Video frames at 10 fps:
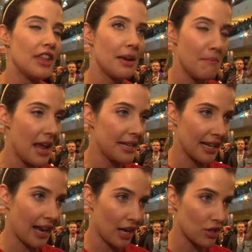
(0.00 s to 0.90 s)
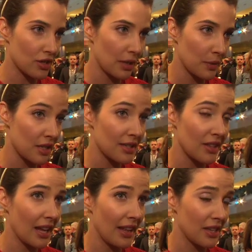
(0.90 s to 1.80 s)
the amazing action sequences
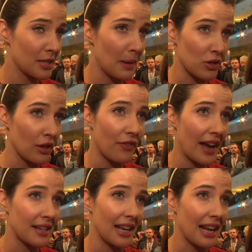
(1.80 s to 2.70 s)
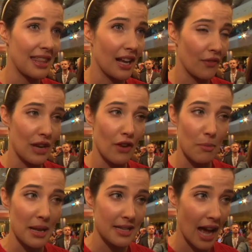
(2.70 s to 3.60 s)
and the, and the special effects that I think have
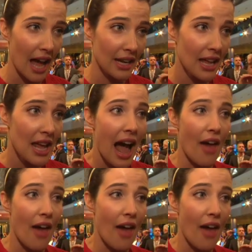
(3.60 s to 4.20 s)
never been done,